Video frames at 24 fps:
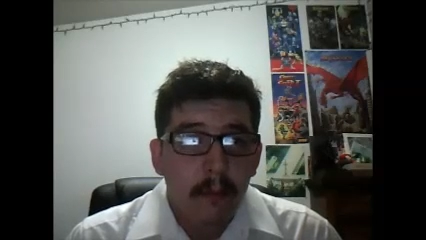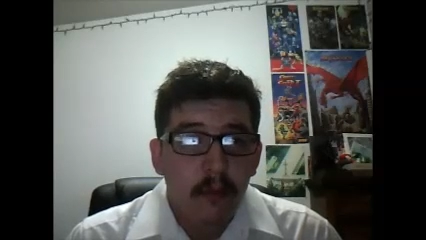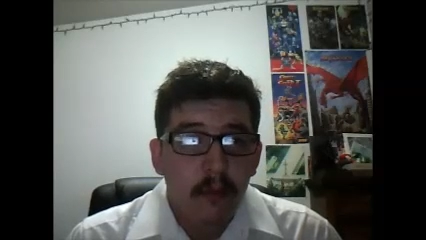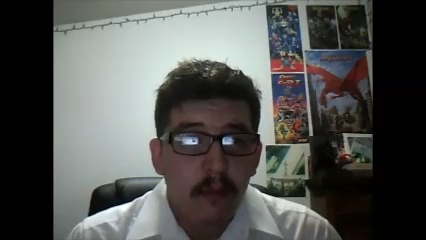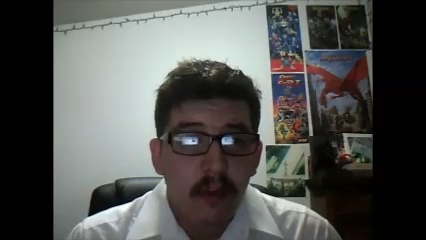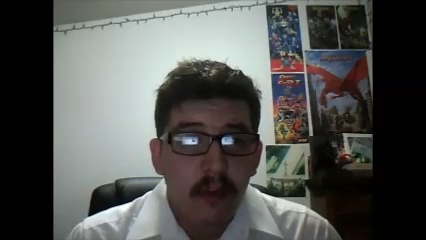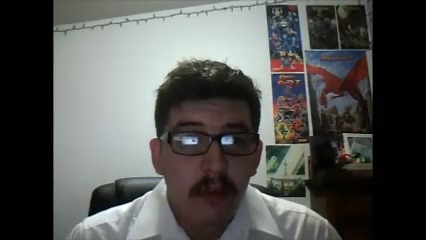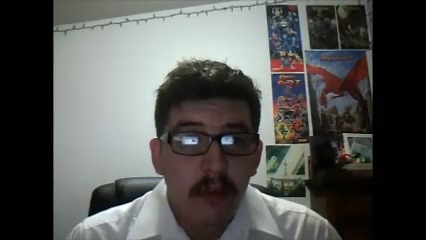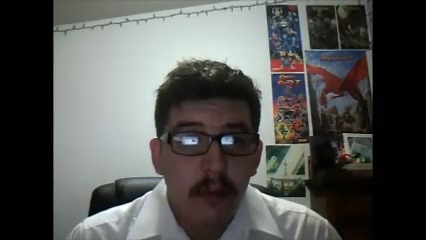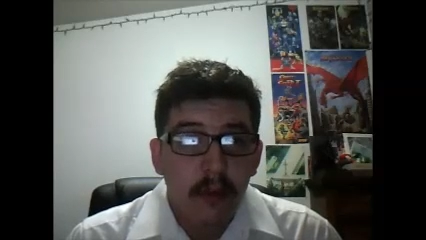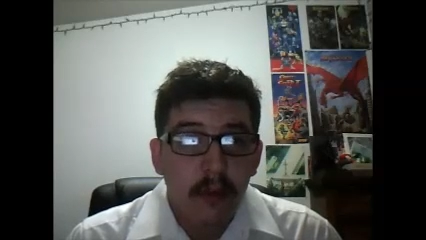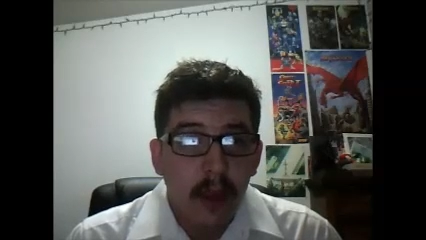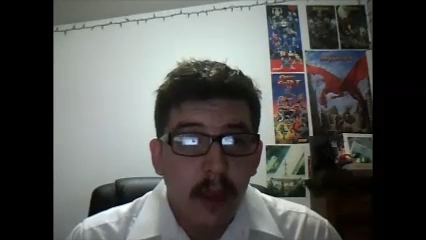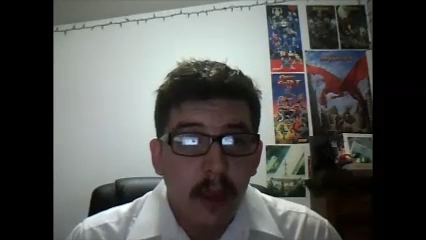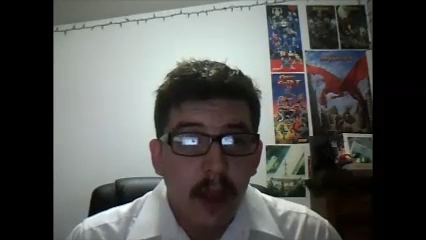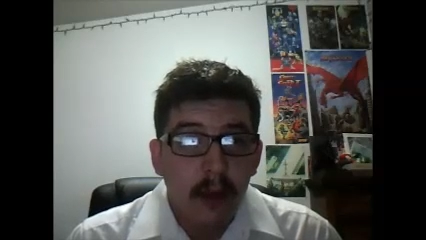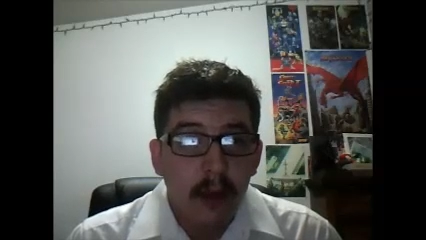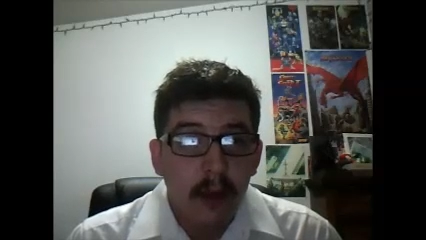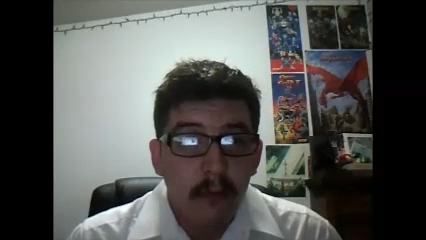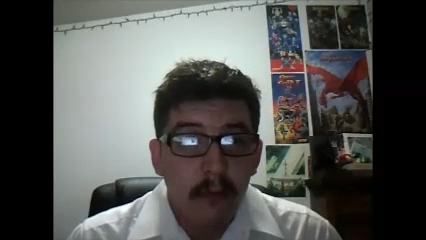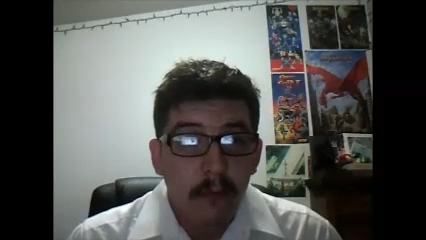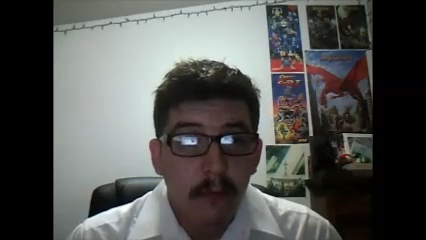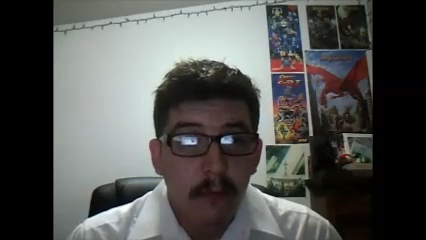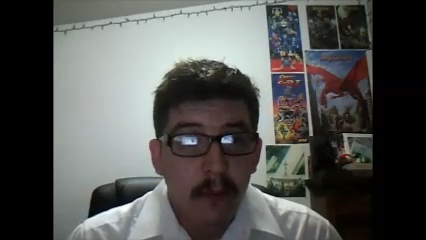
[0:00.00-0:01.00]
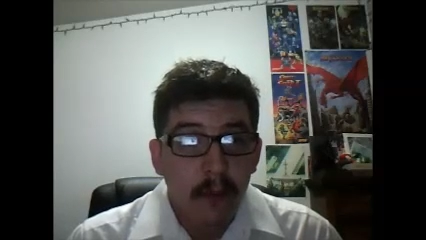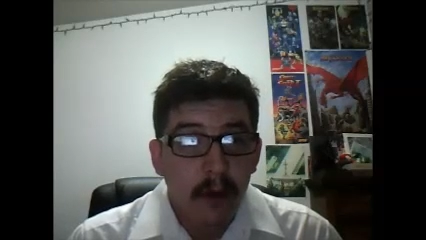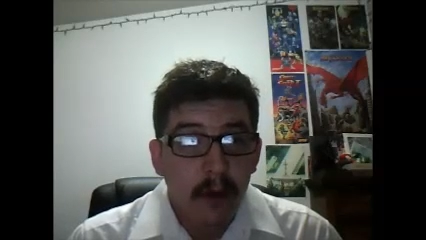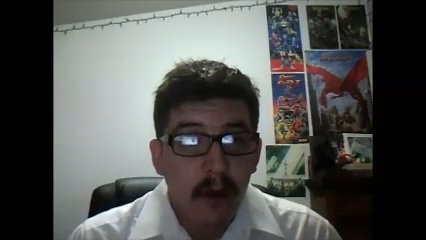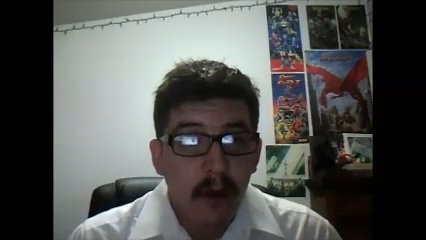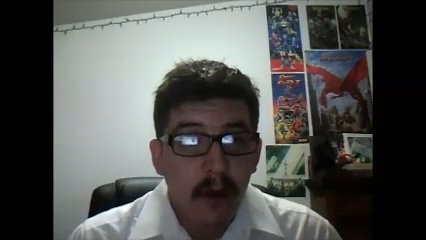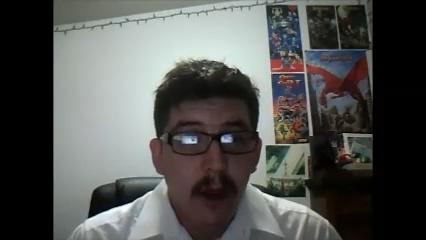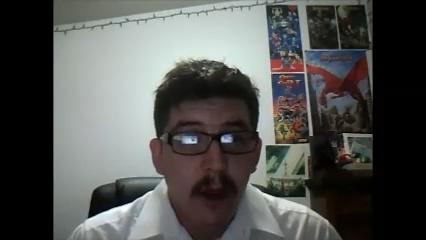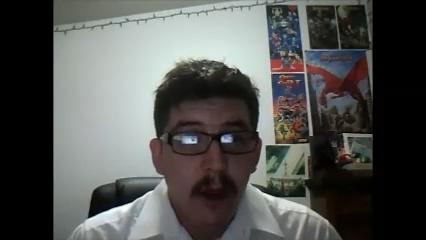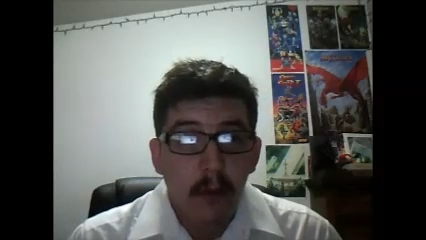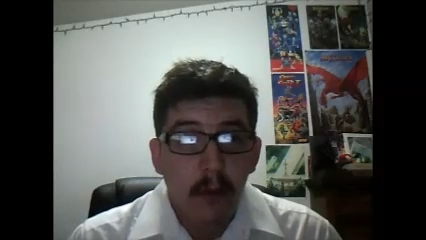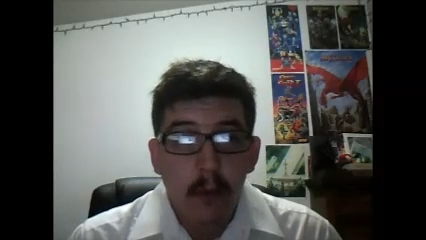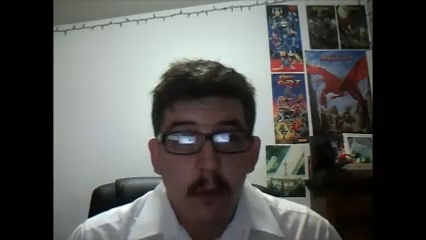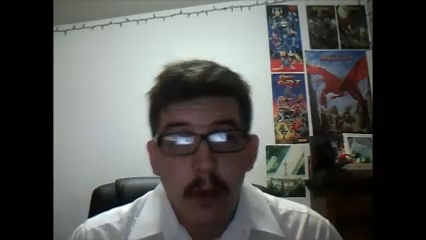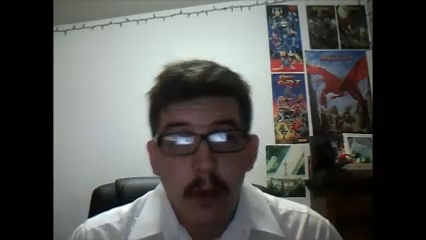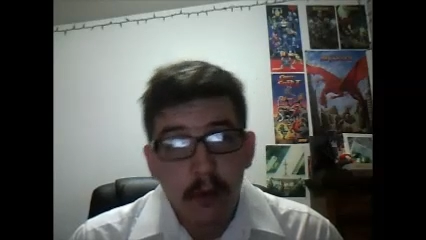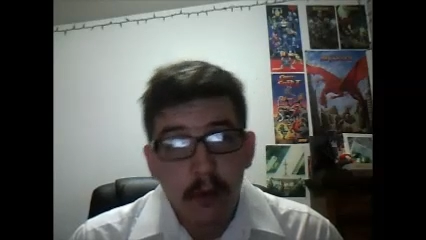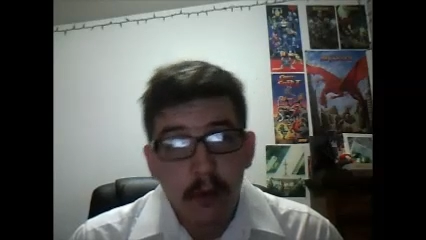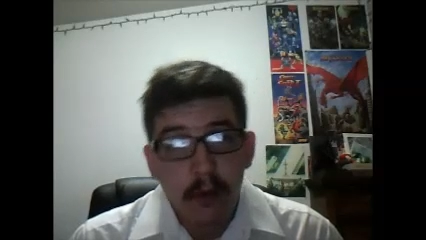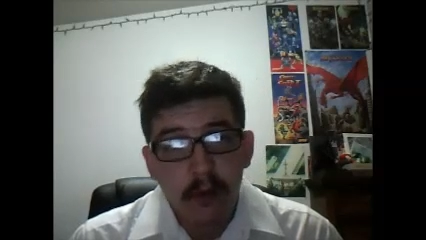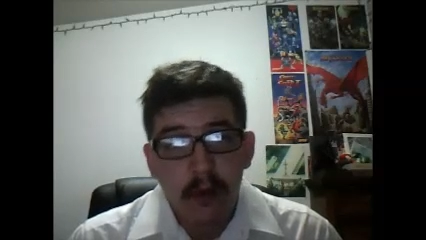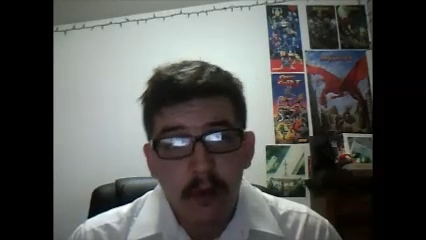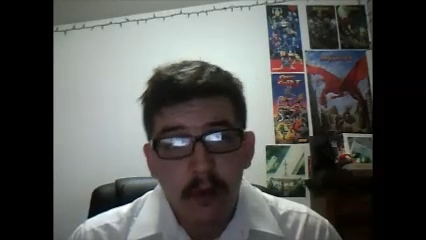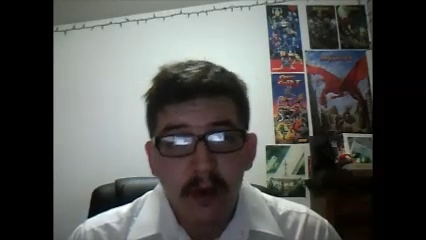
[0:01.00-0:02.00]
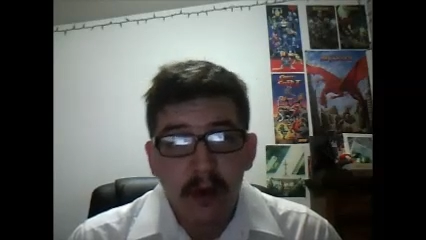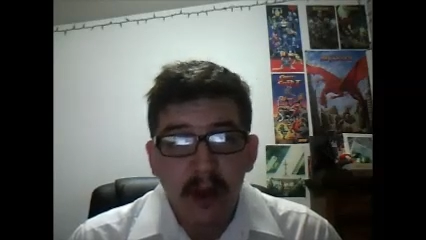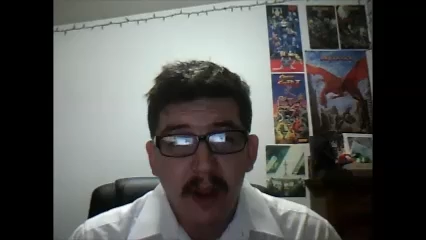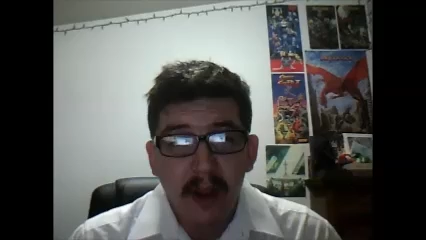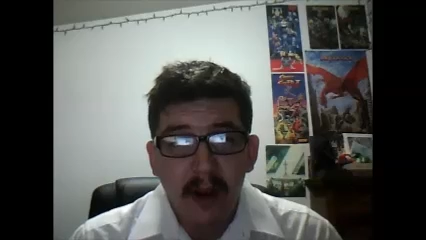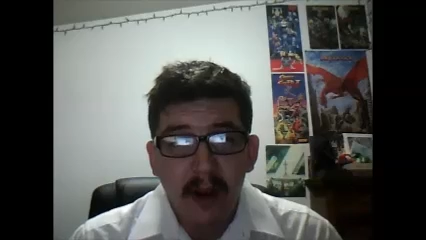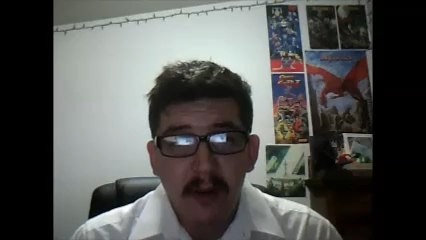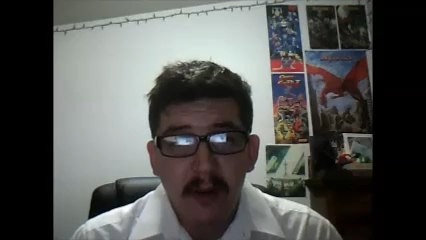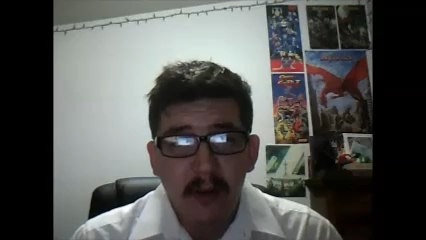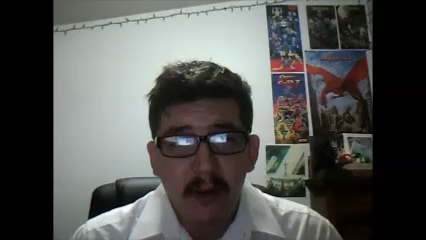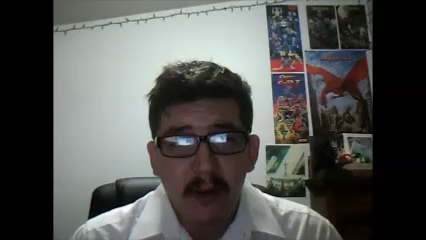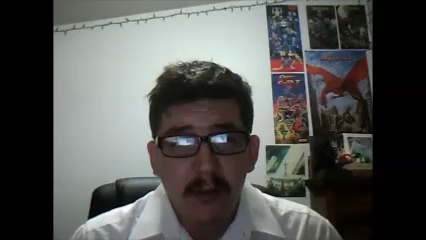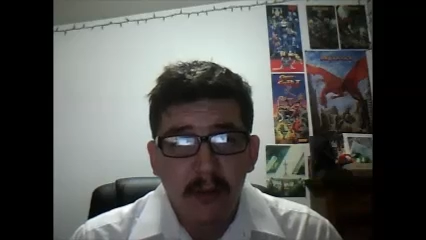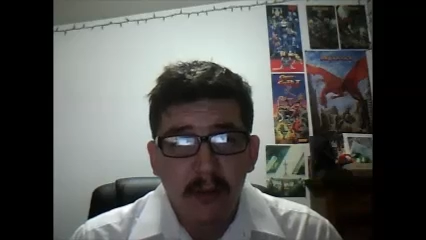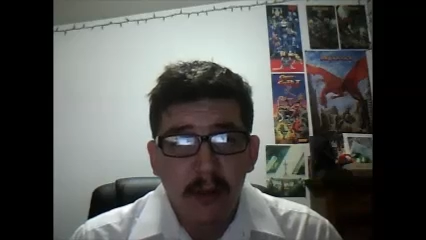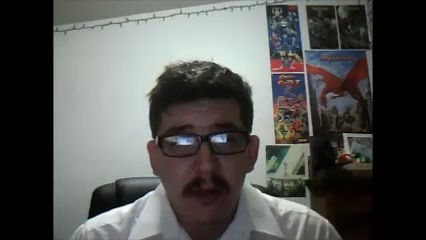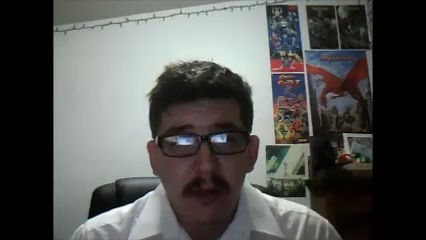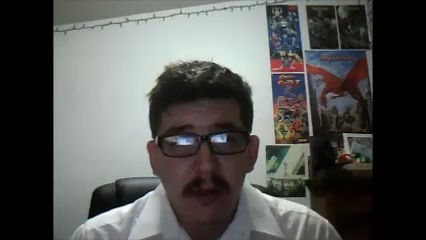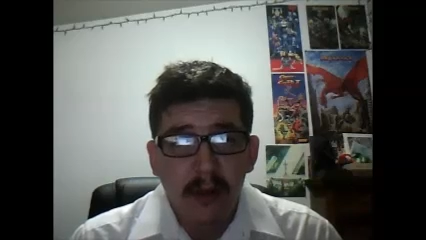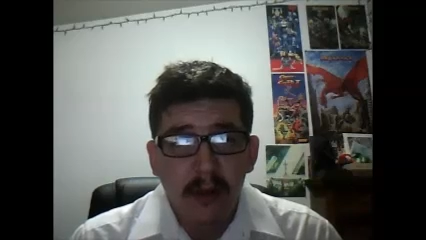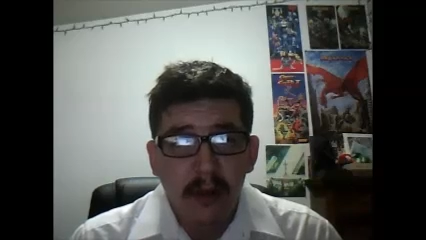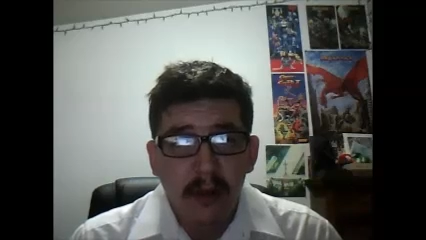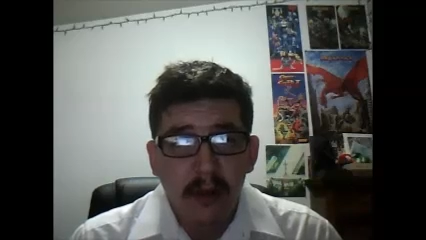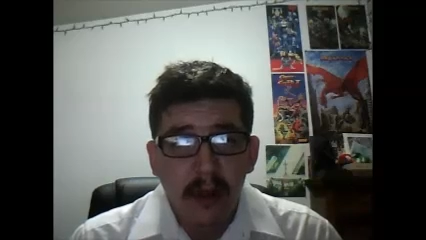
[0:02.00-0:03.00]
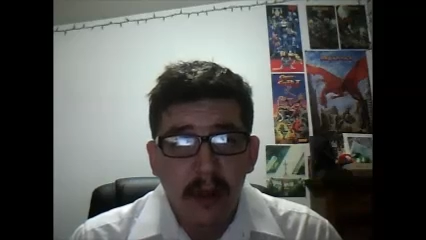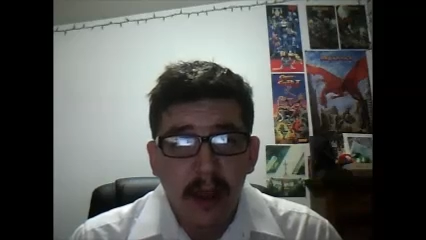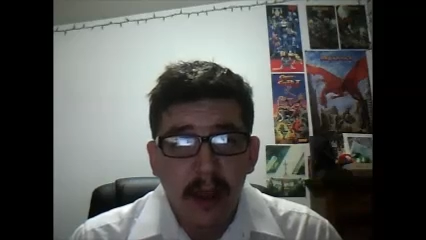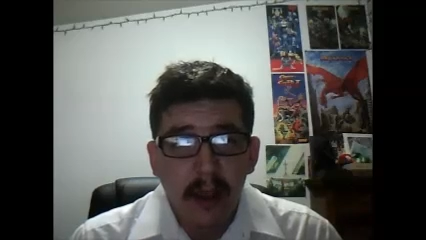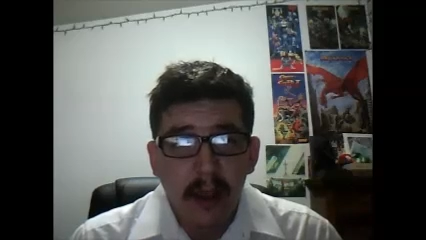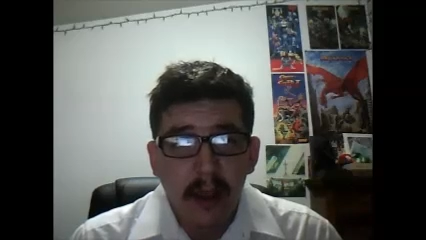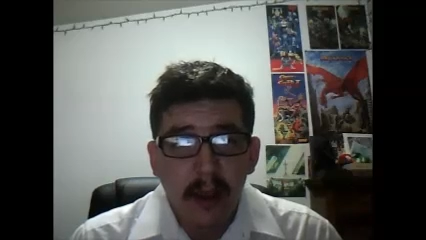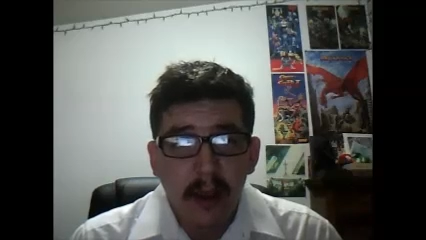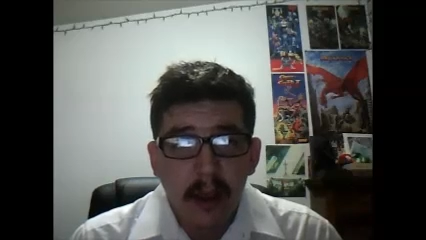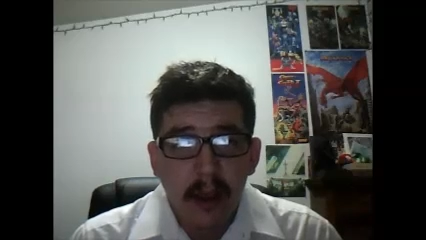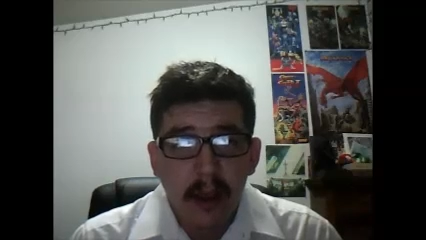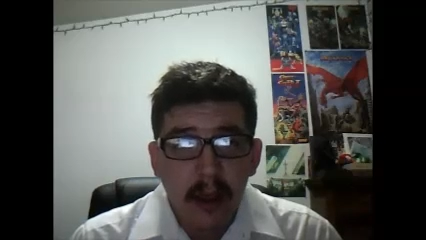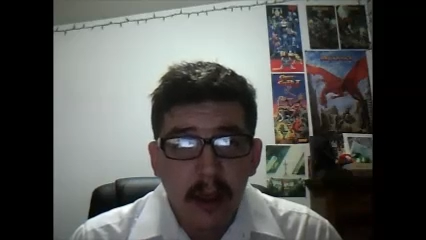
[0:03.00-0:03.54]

just to kind of figure out what certain characters would look like.